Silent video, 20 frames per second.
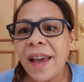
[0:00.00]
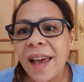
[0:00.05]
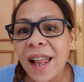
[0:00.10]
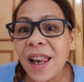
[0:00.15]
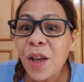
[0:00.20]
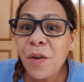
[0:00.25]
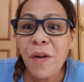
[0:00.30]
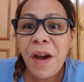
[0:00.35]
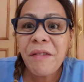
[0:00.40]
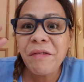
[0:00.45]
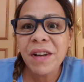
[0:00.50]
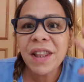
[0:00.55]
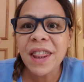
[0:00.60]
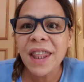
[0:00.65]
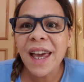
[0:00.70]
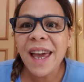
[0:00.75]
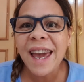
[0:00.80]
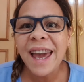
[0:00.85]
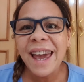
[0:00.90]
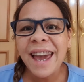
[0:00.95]
Hello
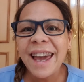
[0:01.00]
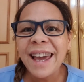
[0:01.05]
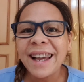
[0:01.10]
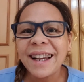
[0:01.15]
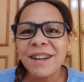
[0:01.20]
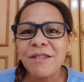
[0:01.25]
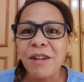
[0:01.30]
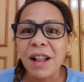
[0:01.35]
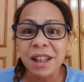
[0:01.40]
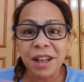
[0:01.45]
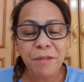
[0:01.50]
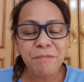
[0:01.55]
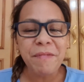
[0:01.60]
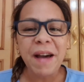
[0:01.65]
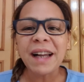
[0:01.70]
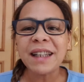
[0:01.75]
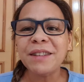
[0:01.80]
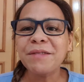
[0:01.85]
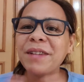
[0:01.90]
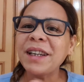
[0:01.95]
everything, welcome
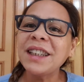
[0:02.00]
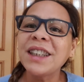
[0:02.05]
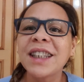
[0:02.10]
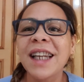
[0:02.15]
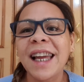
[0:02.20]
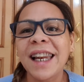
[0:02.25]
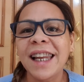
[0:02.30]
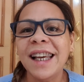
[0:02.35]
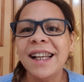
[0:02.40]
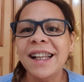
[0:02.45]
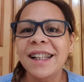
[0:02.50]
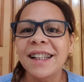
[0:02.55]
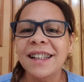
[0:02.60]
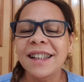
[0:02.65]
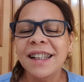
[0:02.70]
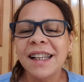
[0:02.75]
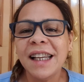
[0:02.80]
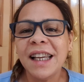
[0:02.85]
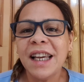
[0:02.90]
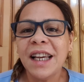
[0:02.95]
back to my
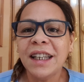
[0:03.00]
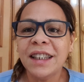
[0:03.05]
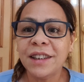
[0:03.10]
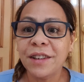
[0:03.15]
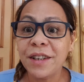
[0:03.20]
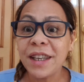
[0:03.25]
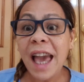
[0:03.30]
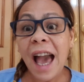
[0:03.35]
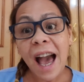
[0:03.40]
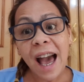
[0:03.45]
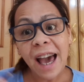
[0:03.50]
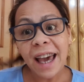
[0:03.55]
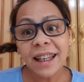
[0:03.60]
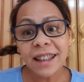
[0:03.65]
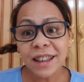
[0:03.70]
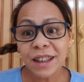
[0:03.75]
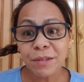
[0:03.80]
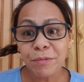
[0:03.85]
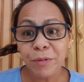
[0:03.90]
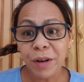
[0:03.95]
channel. So yeah, I
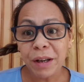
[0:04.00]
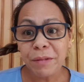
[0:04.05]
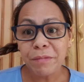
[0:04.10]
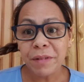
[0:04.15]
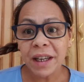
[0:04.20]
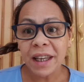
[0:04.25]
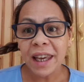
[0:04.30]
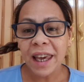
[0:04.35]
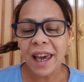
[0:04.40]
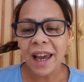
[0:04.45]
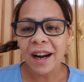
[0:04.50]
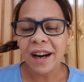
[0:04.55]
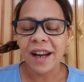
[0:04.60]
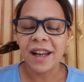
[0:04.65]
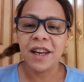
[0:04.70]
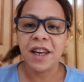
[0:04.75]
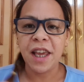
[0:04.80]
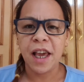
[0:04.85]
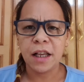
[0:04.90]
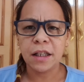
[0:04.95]
just braid my hair,
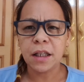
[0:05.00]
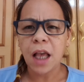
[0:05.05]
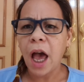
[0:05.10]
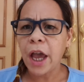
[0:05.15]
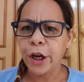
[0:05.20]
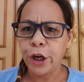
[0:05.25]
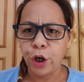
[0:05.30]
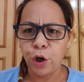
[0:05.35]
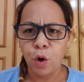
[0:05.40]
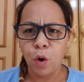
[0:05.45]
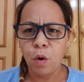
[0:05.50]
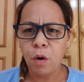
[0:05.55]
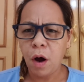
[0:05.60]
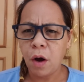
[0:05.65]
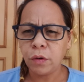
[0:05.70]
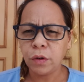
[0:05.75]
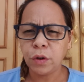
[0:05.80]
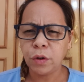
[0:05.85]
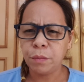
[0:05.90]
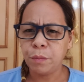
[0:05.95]
and yes, I know
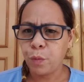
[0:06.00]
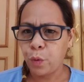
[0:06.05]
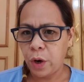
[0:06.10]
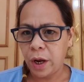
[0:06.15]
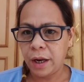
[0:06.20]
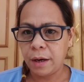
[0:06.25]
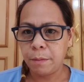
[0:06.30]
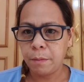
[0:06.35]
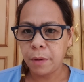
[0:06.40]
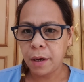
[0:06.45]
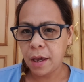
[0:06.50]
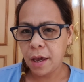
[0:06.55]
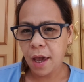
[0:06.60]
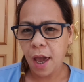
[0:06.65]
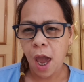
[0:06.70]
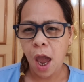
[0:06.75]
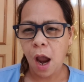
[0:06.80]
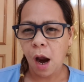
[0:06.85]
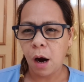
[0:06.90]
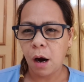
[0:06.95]
how to braid my
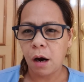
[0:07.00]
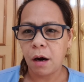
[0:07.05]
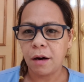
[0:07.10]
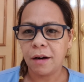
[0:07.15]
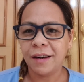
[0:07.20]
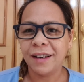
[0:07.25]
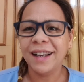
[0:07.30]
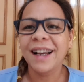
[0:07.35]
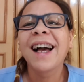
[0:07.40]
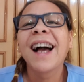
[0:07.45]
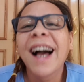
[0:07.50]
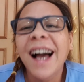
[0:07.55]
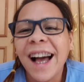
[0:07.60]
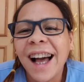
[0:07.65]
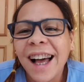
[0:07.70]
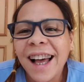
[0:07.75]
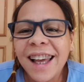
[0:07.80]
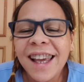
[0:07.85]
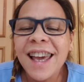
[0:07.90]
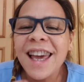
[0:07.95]
hair.
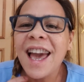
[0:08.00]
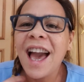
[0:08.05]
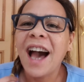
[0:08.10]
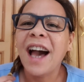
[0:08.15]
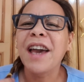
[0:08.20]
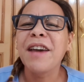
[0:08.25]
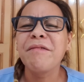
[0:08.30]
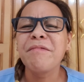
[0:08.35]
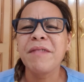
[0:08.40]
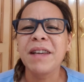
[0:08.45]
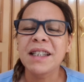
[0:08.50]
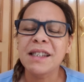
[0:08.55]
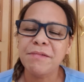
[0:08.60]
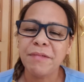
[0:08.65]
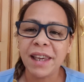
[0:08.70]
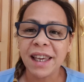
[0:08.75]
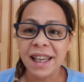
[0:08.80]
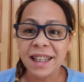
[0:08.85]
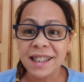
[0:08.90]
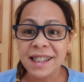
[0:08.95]
I miss
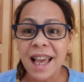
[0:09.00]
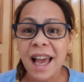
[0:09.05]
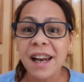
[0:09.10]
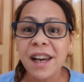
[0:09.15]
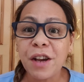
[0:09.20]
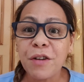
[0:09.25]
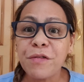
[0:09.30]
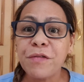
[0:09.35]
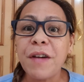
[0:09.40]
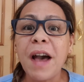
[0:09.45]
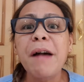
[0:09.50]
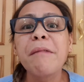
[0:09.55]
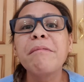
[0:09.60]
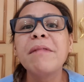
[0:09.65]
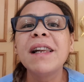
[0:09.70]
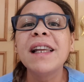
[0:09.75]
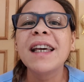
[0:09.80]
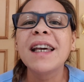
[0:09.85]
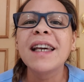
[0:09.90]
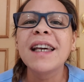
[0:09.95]
my kids and your
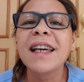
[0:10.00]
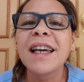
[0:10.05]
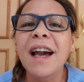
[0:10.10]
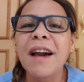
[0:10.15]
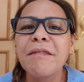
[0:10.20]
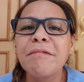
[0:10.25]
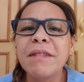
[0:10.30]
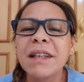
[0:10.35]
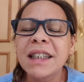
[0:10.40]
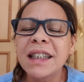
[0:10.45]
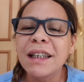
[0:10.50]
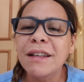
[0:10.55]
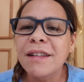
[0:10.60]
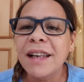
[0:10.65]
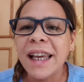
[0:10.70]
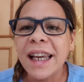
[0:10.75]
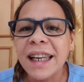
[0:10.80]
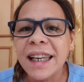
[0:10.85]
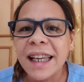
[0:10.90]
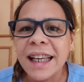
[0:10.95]
family. I miss you
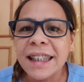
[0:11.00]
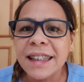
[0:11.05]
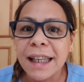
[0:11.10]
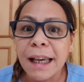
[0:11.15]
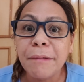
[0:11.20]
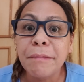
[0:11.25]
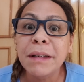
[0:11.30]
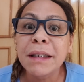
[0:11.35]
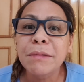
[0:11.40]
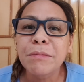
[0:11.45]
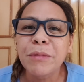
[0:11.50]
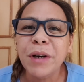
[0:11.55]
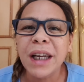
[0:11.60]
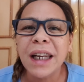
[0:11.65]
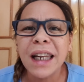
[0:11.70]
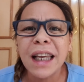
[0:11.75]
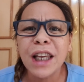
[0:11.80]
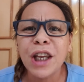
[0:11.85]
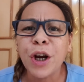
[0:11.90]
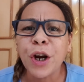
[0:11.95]
ladies. I miss
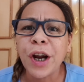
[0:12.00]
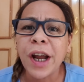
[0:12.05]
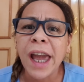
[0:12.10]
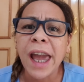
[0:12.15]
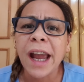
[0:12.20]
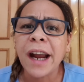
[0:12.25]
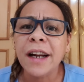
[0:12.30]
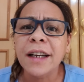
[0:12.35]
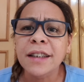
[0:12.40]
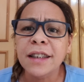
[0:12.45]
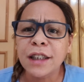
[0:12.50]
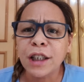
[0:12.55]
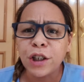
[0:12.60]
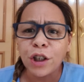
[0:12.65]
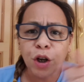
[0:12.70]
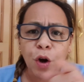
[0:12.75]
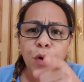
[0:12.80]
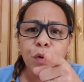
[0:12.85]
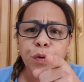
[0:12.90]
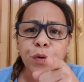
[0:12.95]
braiding your hair so you
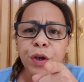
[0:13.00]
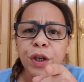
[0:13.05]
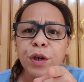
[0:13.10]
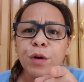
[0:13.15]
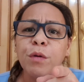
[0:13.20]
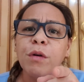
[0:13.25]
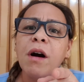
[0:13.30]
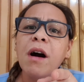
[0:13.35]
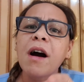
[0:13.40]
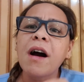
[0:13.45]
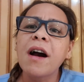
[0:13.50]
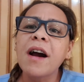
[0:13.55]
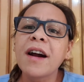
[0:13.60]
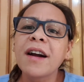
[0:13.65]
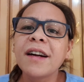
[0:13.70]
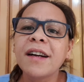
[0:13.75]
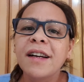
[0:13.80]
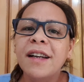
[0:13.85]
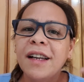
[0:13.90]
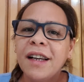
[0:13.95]
know who you
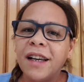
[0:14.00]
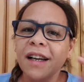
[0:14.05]
are.